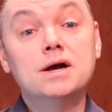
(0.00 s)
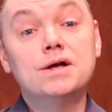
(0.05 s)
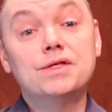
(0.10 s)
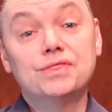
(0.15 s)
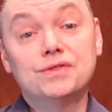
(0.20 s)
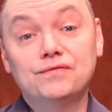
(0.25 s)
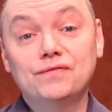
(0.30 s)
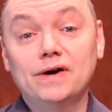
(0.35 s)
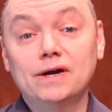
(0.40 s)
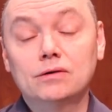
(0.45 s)
The
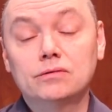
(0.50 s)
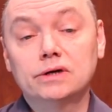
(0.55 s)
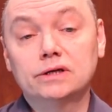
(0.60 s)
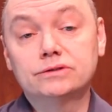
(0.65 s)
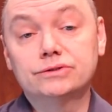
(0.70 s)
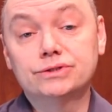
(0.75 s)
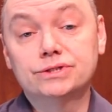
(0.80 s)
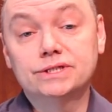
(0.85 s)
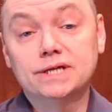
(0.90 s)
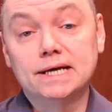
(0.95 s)
final
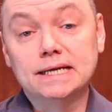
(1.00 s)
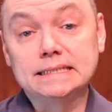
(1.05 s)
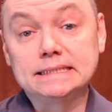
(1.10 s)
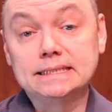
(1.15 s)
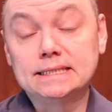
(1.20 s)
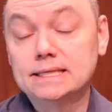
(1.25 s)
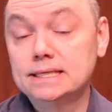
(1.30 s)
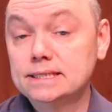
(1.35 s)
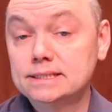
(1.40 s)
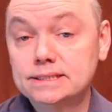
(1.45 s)
exercise
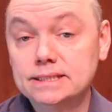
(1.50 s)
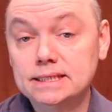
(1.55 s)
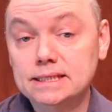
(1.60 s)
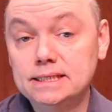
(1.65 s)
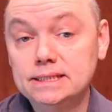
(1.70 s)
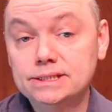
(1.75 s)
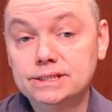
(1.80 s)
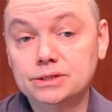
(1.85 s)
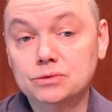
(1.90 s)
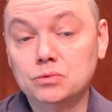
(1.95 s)
is an
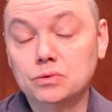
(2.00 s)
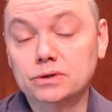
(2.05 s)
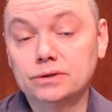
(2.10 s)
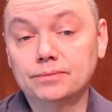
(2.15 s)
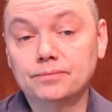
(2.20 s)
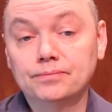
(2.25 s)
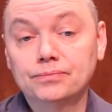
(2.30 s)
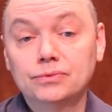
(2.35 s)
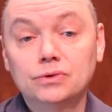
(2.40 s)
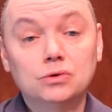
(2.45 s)
easy one.
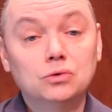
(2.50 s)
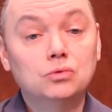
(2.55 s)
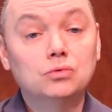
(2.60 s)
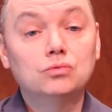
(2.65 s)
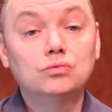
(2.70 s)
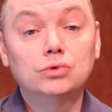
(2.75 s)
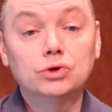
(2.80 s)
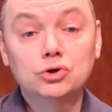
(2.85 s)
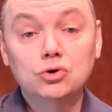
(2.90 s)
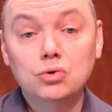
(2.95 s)

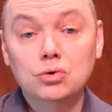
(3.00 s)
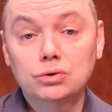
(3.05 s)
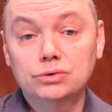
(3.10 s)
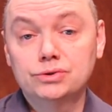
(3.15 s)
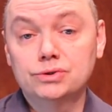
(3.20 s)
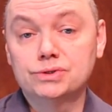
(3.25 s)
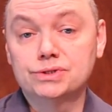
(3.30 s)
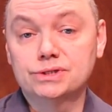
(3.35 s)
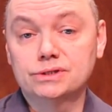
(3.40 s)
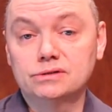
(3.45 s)
Record
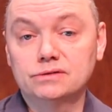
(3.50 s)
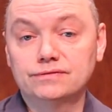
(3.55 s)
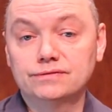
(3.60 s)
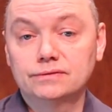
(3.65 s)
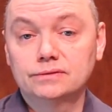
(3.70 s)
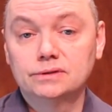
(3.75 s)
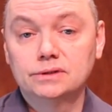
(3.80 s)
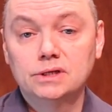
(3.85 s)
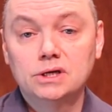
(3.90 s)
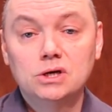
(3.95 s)
yourself.
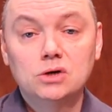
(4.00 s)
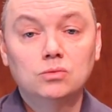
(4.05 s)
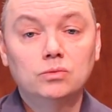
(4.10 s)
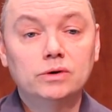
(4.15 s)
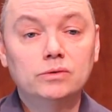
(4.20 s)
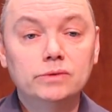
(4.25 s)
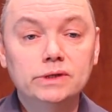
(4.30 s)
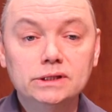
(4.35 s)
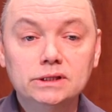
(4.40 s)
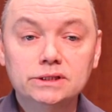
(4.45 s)
When
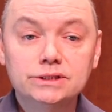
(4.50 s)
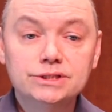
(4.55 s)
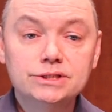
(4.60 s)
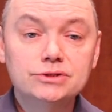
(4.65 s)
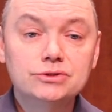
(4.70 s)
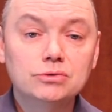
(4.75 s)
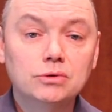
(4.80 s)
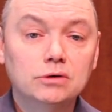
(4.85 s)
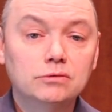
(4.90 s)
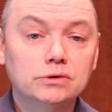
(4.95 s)
we listen
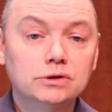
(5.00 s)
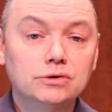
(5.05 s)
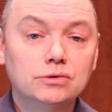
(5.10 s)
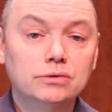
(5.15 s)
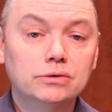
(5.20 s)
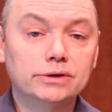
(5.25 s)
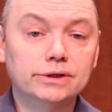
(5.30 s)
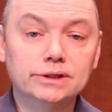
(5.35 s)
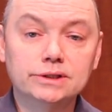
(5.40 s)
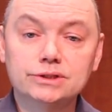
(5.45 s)
to our
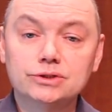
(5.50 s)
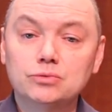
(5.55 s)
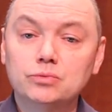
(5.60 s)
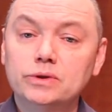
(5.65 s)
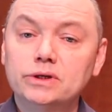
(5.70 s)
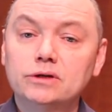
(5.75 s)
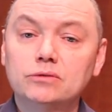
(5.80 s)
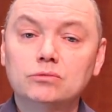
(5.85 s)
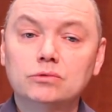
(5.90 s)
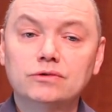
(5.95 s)
recordings, we
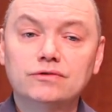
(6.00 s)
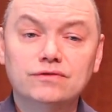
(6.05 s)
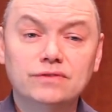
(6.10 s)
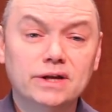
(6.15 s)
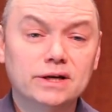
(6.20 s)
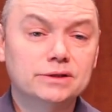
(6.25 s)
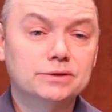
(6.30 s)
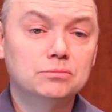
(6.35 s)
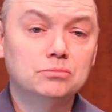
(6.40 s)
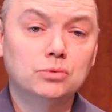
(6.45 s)
can
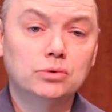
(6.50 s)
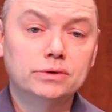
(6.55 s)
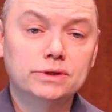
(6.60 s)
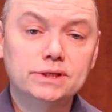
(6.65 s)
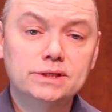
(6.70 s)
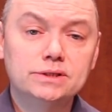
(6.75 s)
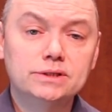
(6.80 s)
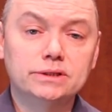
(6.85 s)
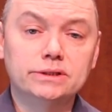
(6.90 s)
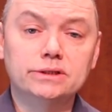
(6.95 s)
reflect more
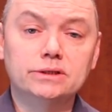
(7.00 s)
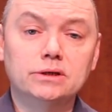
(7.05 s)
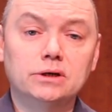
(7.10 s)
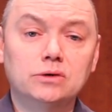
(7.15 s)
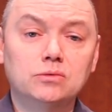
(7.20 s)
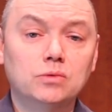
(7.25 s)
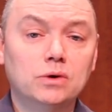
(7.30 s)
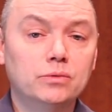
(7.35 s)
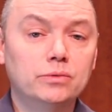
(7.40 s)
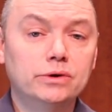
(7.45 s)
easily on
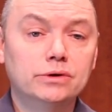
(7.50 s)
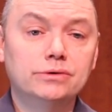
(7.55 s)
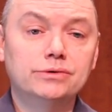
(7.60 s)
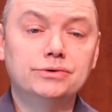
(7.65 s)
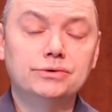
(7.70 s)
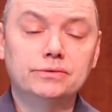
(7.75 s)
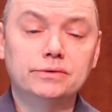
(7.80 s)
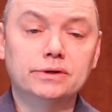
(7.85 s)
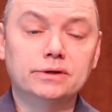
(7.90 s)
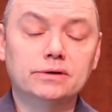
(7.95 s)
what we are
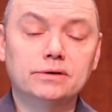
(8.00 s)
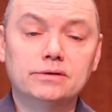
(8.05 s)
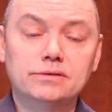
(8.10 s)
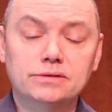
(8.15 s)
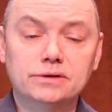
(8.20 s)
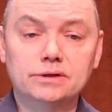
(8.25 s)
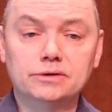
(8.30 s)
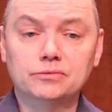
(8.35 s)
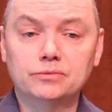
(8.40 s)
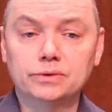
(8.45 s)
doing
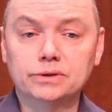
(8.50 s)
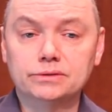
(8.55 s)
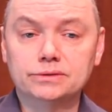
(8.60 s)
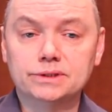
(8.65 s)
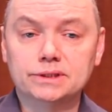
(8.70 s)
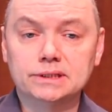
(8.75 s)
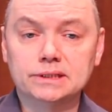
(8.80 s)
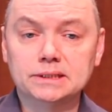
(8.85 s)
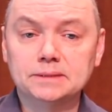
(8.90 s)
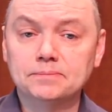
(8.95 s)
than in real
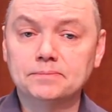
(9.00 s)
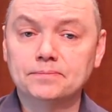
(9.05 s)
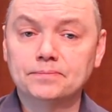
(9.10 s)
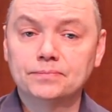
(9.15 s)
time.